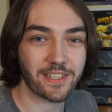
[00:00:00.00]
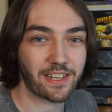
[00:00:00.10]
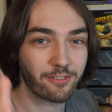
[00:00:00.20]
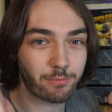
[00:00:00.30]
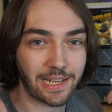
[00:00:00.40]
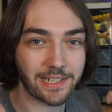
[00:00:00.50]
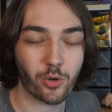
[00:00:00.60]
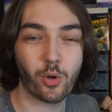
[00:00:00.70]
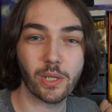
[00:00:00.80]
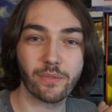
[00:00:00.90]
and I've played
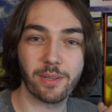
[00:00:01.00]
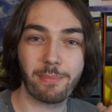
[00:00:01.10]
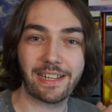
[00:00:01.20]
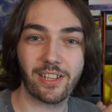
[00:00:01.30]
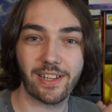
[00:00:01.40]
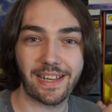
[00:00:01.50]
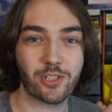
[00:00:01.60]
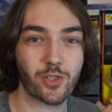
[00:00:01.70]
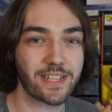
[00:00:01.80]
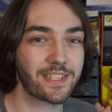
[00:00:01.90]
all of the mainline
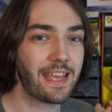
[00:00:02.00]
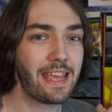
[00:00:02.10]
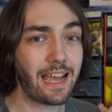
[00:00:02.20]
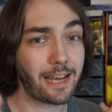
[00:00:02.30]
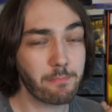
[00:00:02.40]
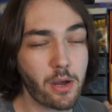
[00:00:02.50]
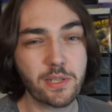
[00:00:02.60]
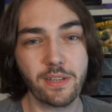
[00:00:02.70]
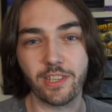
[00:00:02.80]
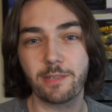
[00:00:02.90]
entries and
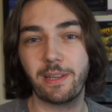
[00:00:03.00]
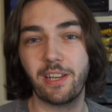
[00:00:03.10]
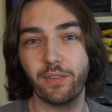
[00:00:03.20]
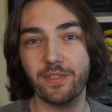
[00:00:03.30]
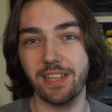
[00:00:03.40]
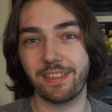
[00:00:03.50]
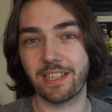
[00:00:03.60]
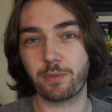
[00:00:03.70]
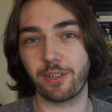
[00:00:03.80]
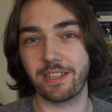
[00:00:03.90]
most of the spin-offs, and
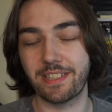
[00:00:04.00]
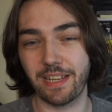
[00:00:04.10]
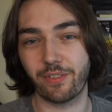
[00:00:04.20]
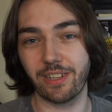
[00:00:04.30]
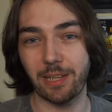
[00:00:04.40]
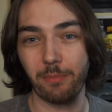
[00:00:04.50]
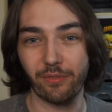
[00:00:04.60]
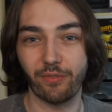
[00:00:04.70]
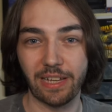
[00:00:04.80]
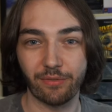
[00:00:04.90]
this one is definitely my
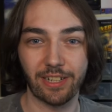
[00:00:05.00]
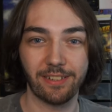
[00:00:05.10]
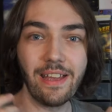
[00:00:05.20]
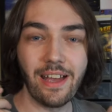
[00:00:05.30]
favourite.